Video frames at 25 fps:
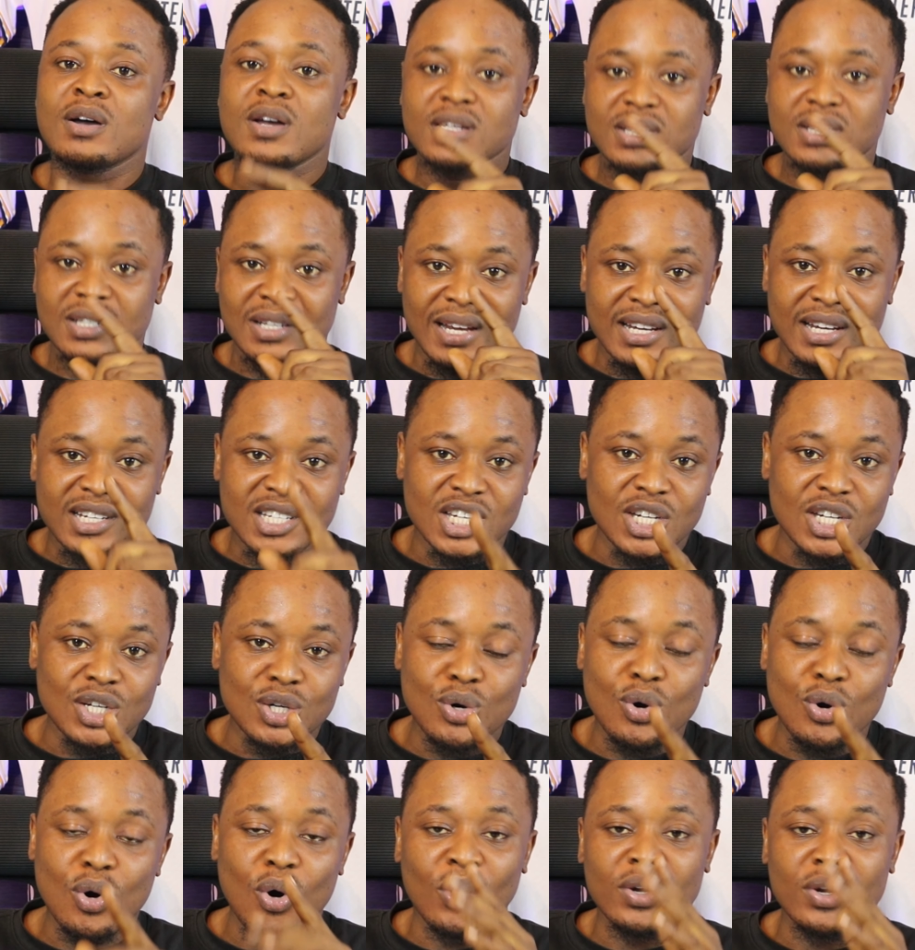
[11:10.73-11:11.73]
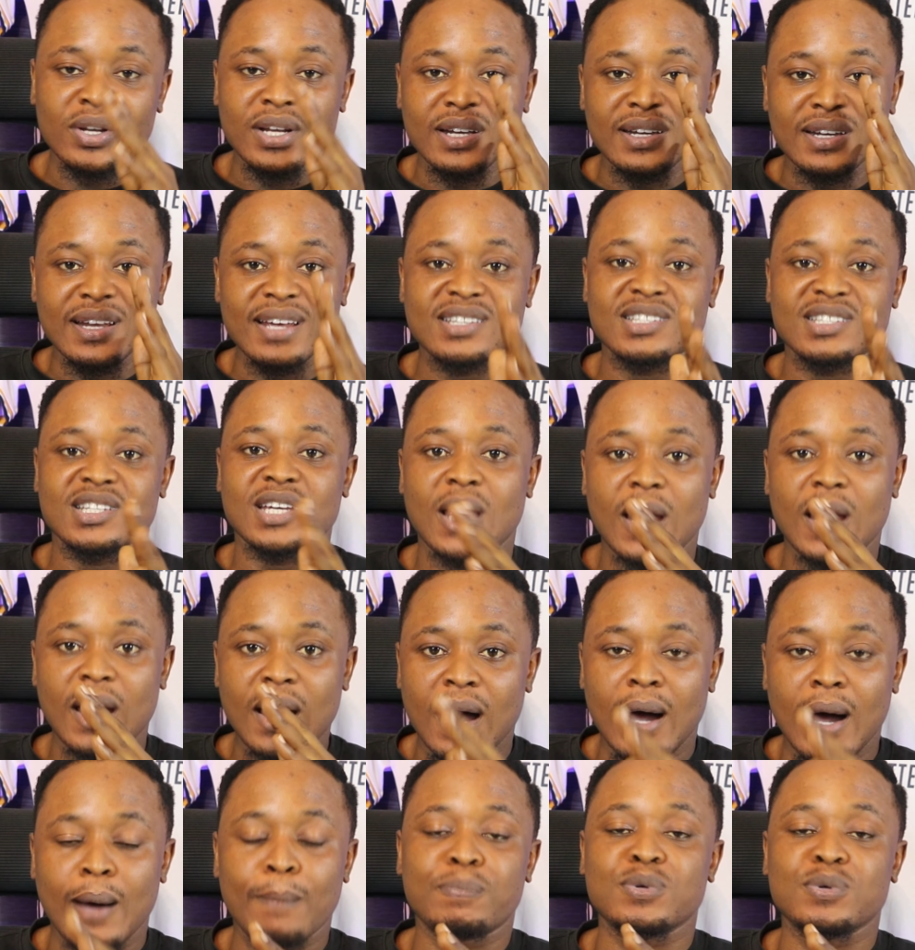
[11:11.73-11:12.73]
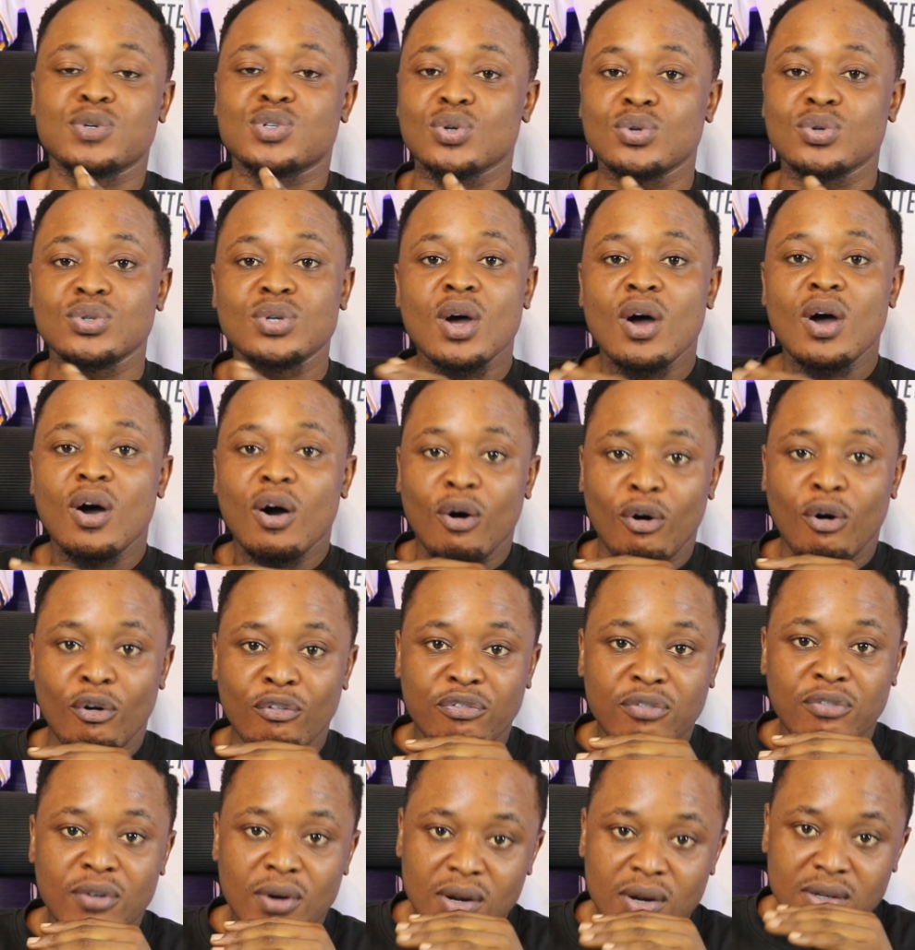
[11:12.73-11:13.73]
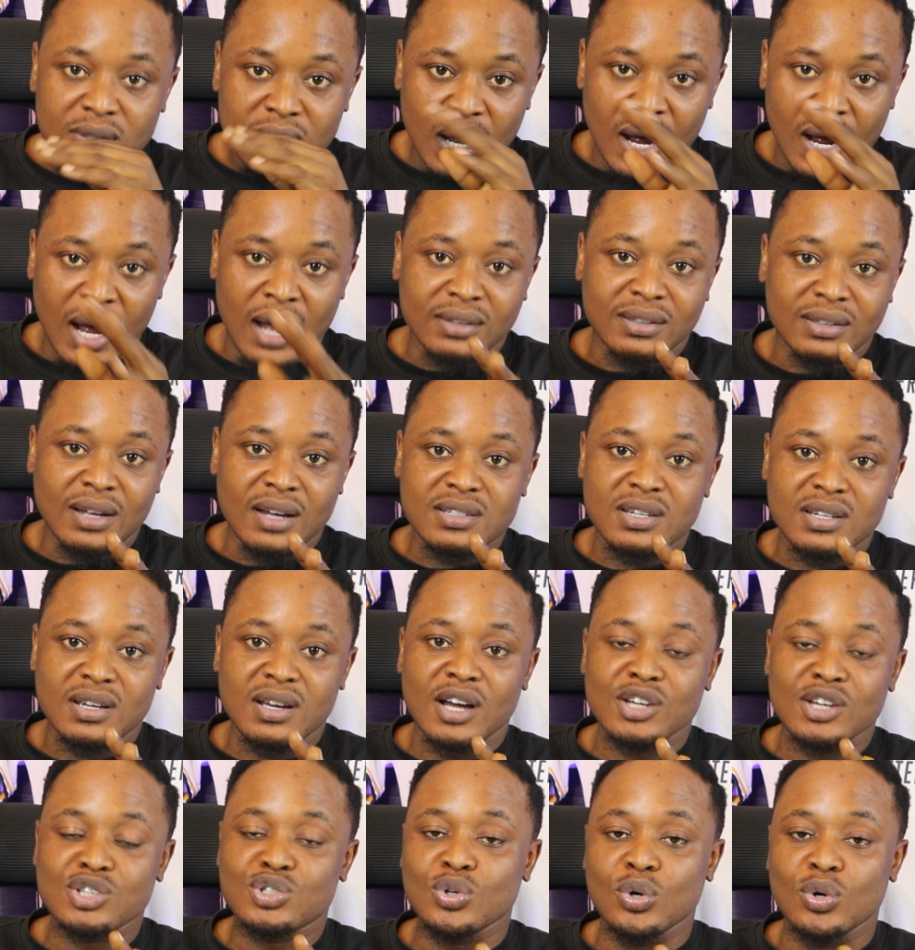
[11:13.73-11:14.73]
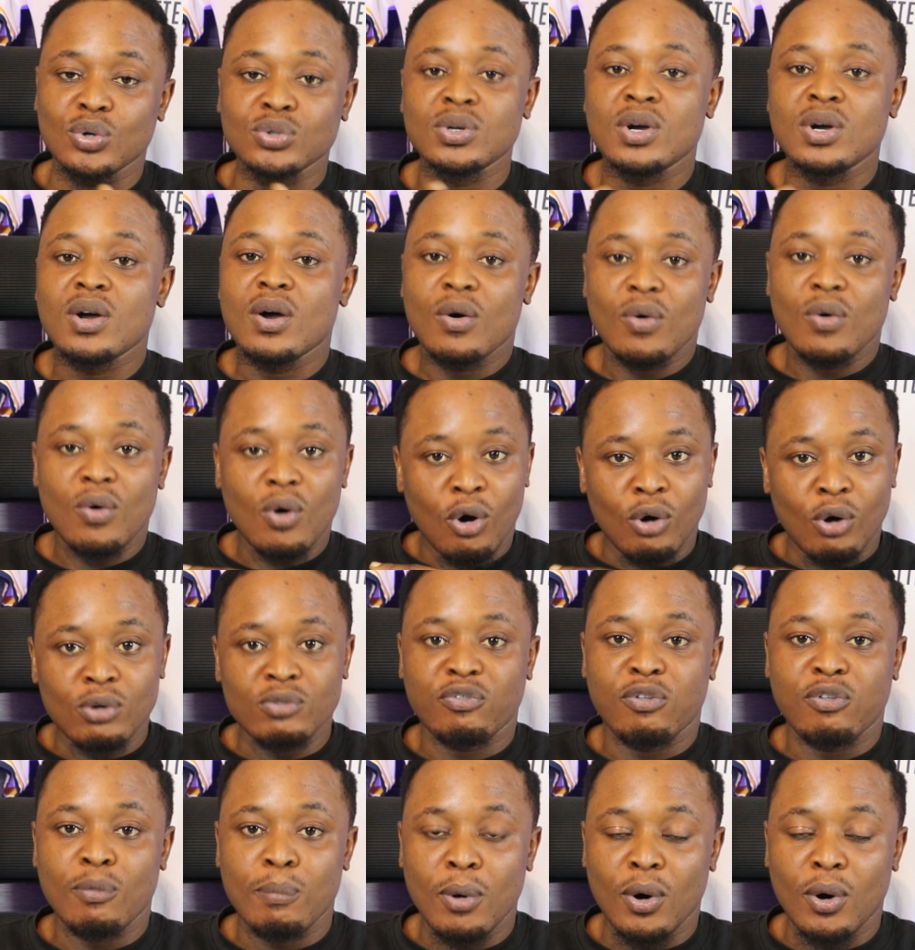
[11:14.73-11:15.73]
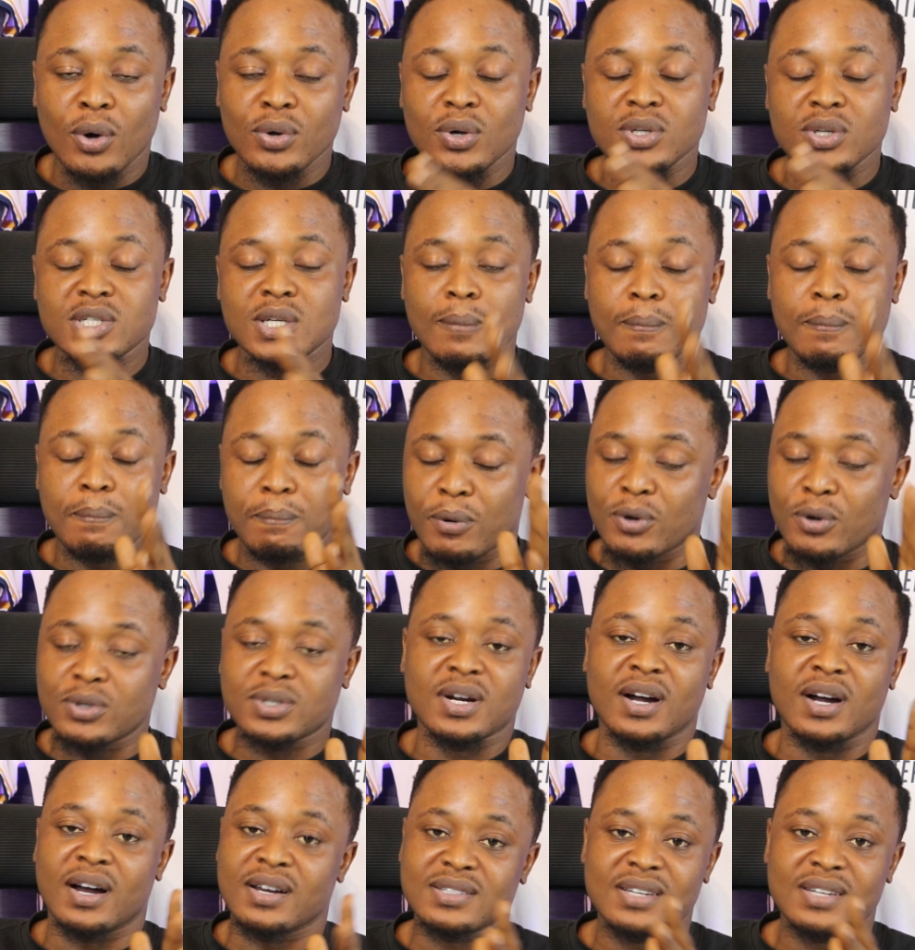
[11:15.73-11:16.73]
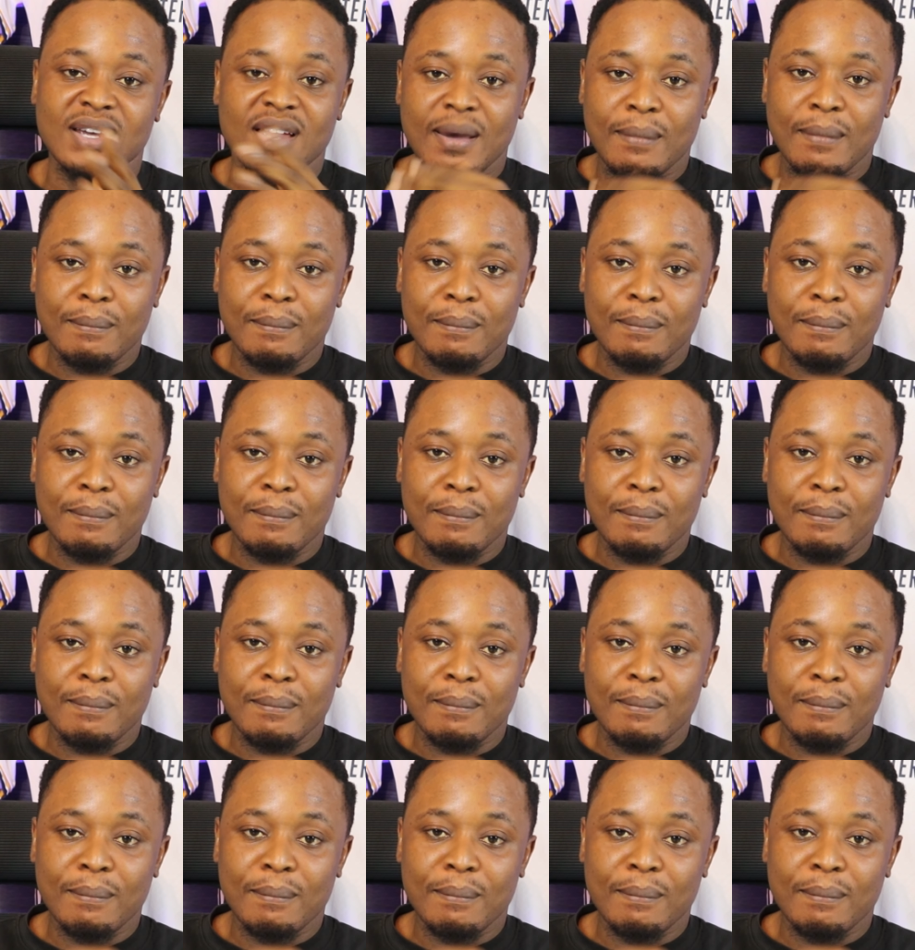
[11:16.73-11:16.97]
Till I see you on the next episode of our Tactical Zone on Football Nothing podcast.